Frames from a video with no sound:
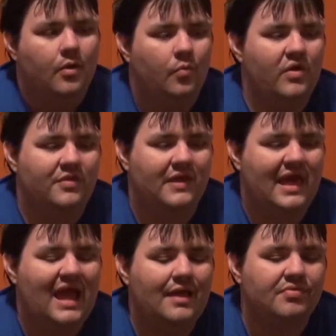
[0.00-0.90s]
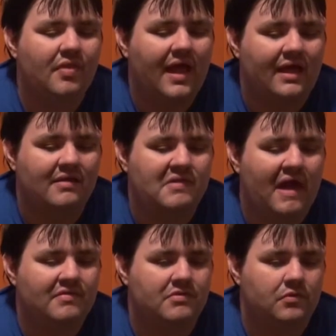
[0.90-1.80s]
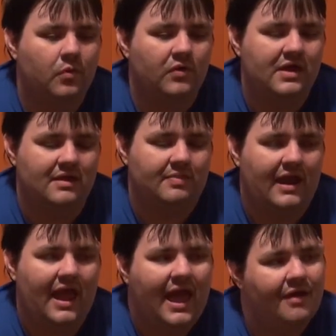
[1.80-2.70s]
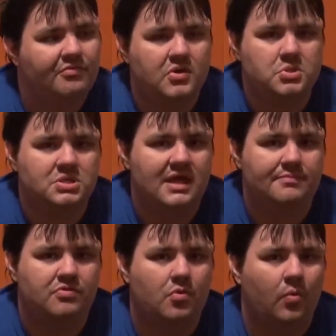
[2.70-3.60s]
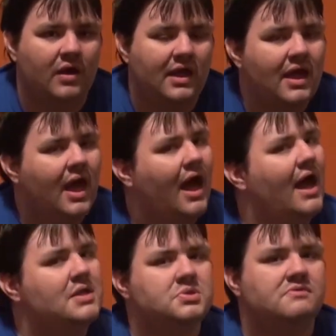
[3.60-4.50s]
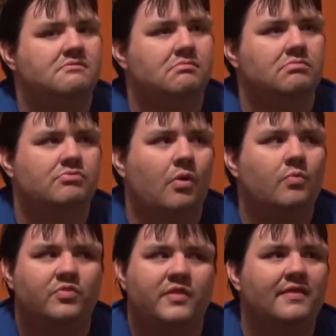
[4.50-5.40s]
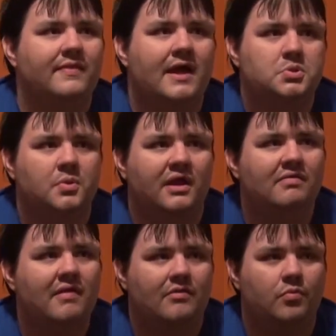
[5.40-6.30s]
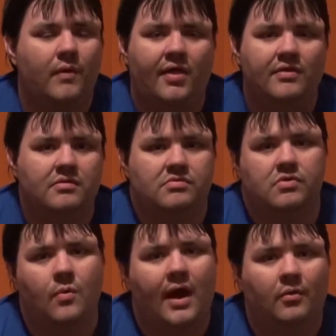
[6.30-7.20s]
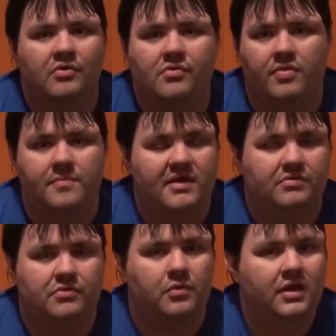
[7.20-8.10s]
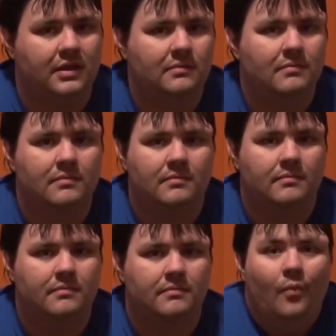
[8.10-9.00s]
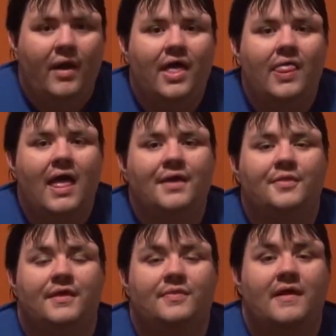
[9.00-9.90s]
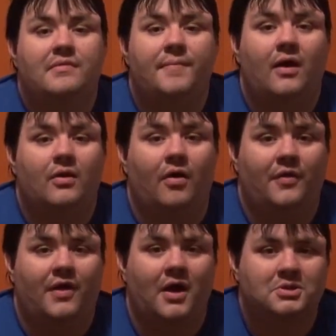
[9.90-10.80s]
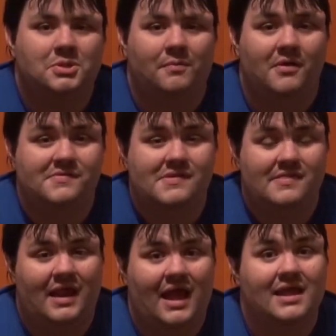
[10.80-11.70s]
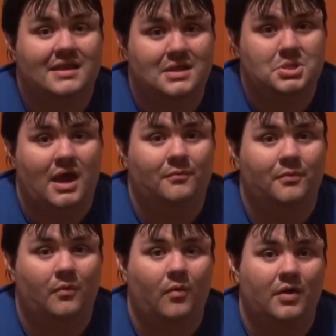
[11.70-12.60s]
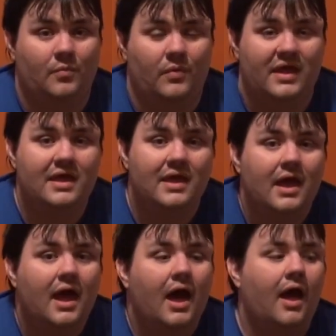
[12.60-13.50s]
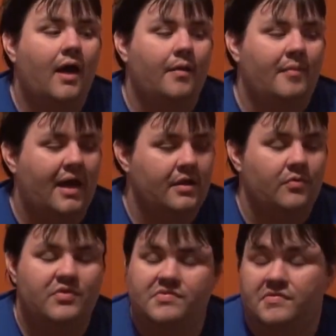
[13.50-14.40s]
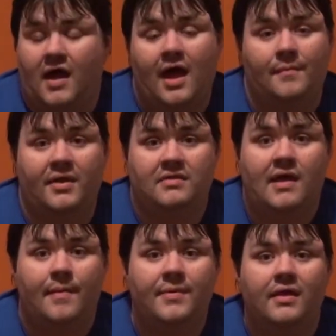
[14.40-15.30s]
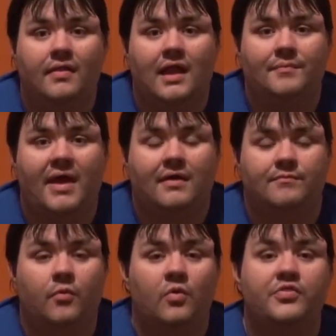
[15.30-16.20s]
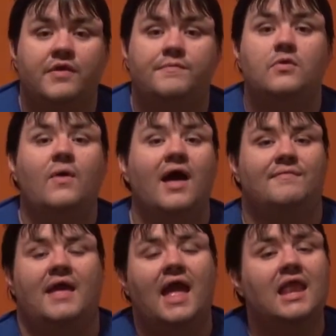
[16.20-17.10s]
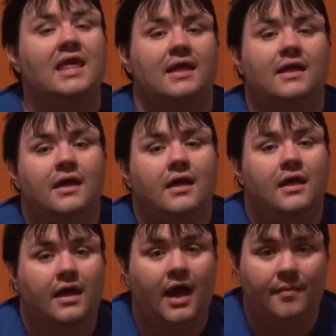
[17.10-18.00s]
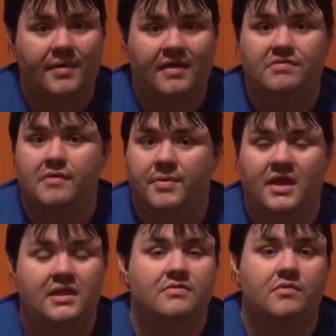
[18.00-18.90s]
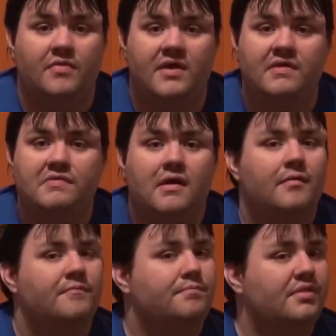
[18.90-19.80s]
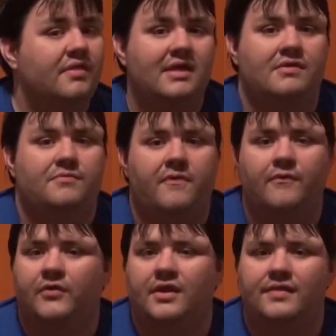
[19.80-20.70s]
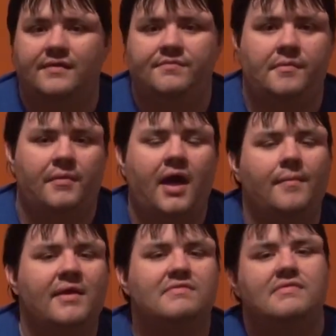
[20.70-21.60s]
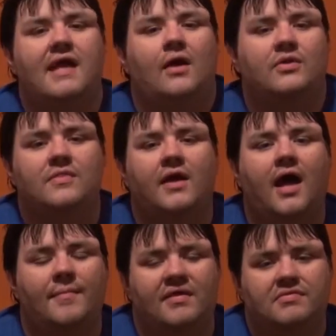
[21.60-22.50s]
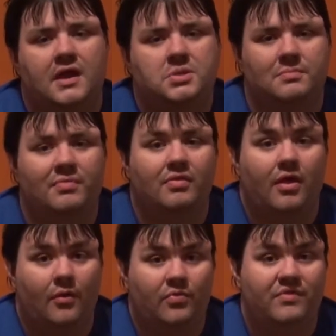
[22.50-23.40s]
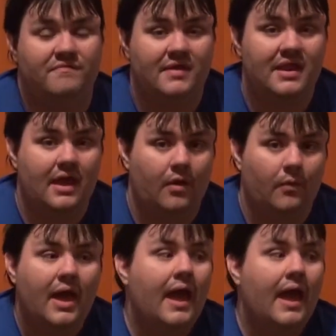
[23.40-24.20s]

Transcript: with games like Assassin's Creed that have such a deep story, I just don't think that translates well into two hours on the big screen. Well, I think that's about all the controversy that I can dish out for one week. Um, I know this is a hot button topic, a lot of back and forth. If you have any comments, opinions on this, please feel free to leave some comments down in the comments section below the video.